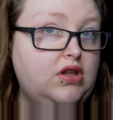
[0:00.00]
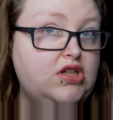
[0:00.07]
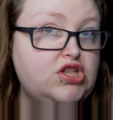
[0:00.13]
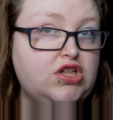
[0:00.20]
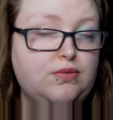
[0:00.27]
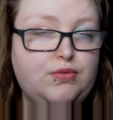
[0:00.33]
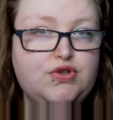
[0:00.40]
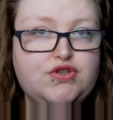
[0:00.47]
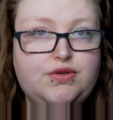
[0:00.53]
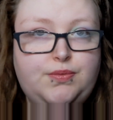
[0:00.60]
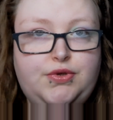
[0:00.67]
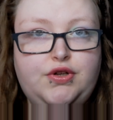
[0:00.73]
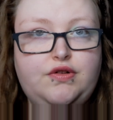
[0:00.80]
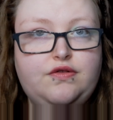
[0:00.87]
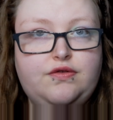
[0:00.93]
shimmers are
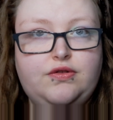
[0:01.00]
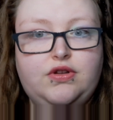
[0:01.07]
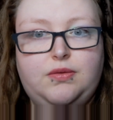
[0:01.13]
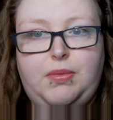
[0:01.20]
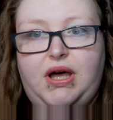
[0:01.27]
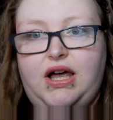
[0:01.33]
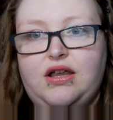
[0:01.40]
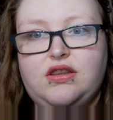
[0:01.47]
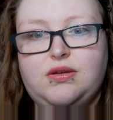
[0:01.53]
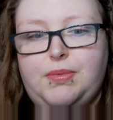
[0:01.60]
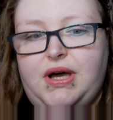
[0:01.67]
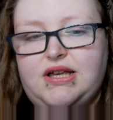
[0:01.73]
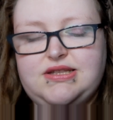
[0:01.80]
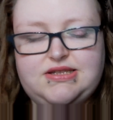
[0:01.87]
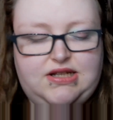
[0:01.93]
beautiful. The
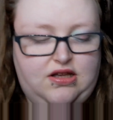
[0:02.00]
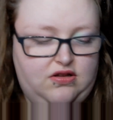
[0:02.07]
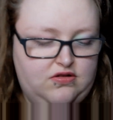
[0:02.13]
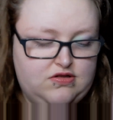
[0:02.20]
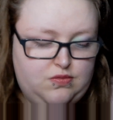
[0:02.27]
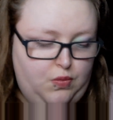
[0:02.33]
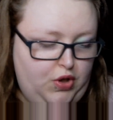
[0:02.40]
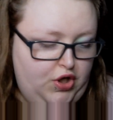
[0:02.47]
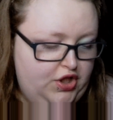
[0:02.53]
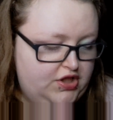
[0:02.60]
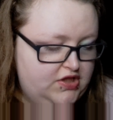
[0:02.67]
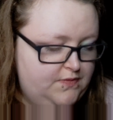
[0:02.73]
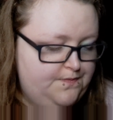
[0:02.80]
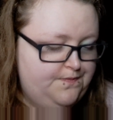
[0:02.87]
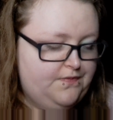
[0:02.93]
pastels
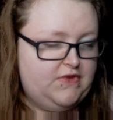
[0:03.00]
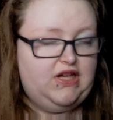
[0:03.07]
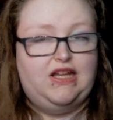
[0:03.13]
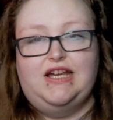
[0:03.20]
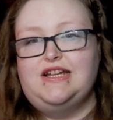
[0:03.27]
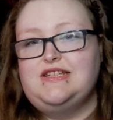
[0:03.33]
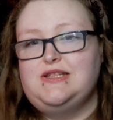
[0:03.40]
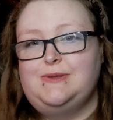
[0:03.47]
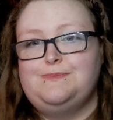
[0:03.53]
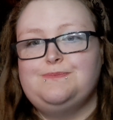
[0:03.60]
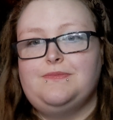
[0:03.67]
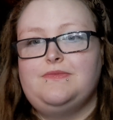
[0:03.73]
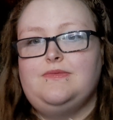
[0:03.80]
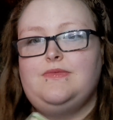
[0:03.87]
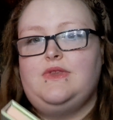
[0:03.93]
worked. I liked it.
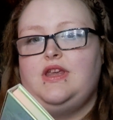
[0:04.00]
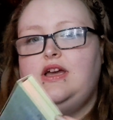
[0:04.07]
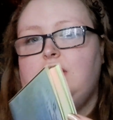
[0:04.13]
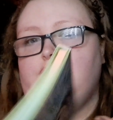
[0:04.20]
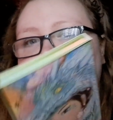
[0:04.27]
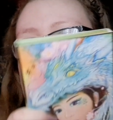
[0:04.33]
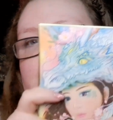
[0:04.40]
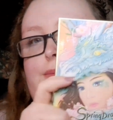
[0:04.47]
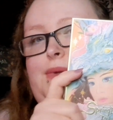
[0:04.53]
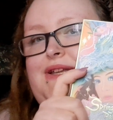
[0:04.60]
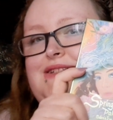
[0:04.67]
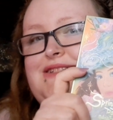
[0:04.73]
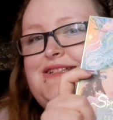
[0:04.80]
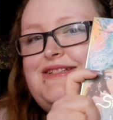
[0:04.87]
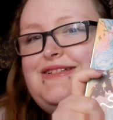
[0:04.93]
I
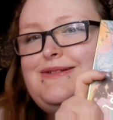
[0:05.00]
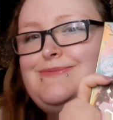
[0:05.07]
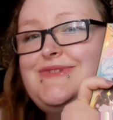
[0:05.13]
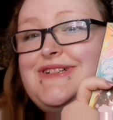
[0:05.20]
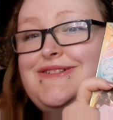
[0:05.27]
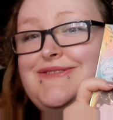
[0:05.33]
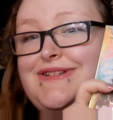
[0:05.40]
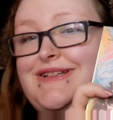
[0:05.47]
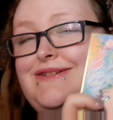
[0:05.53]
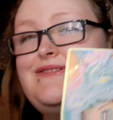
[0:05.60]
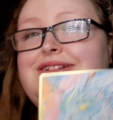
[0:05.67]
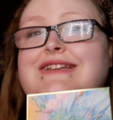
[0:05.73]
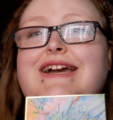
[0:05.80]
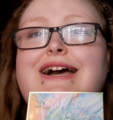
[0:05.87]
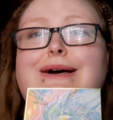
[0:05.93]
recommend it. I'm really, really,
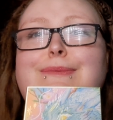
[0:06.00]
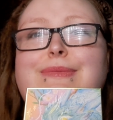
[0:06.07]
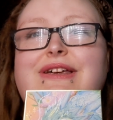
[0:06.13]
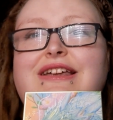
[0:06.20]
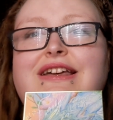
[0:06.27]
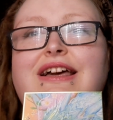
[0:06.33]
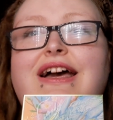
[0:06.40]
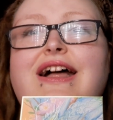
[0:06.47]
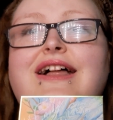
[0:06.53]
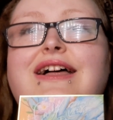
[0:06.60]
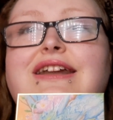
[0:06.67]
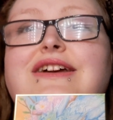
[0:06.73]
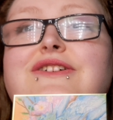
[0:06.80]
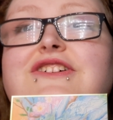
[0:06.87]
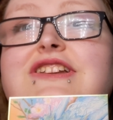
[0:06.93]
really happy.
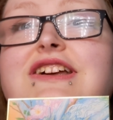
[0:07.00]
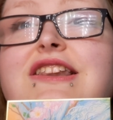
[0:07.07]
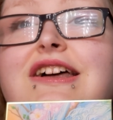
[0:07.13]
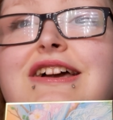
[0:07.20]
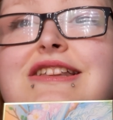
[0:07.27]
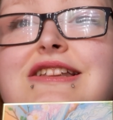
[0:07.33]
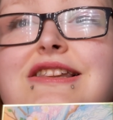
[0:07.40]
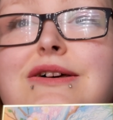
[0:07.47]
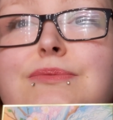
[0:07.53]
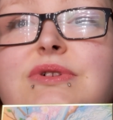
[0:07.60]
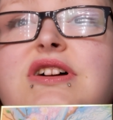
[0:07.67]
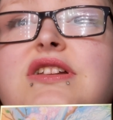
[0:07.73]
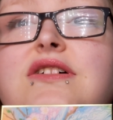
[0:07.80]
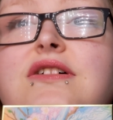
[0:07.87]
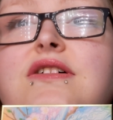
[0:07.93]
And I really like the lip
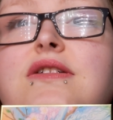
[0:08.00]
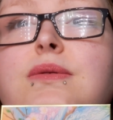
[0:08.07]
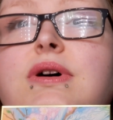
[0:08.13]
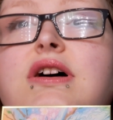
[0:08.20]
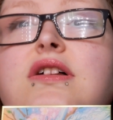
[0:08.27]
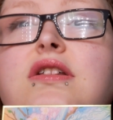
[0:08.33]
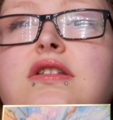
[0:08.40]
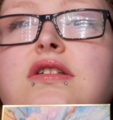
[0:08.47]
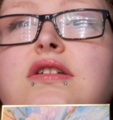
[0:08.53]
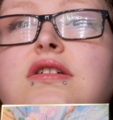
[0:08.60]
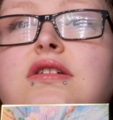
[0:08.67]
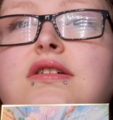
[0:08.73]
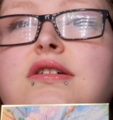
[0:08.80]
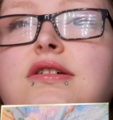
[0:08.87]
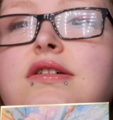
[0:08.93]
color as well.
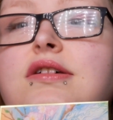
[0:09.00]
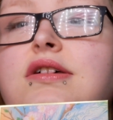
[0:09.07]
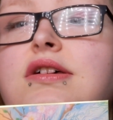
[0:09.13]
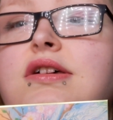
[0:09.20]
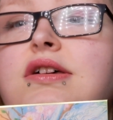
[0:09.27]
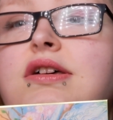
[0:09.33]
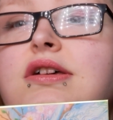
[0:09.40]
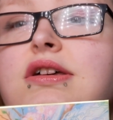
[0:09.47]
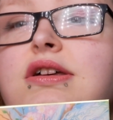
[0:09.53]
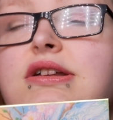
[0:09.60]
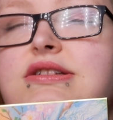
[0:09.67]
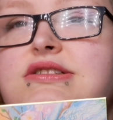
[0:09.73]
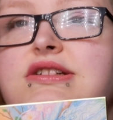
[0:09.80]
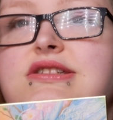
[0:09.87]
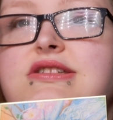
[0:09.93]

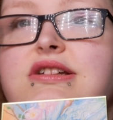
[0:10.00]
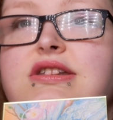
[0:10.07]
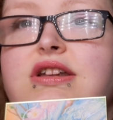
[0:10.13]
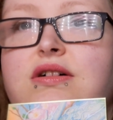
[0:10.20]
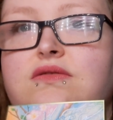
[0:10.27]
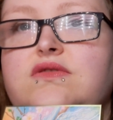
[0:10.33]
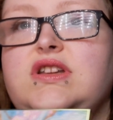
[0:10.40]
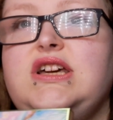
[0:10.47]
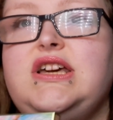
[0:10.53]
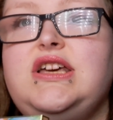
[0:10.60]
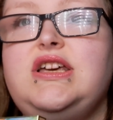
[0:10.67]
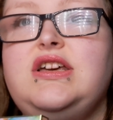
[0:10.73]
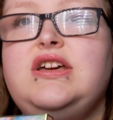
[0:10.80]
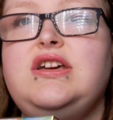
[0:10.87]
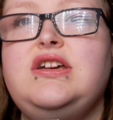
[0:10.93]
It's just a
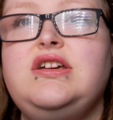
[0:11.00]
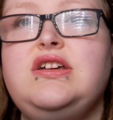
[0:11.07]
lovely...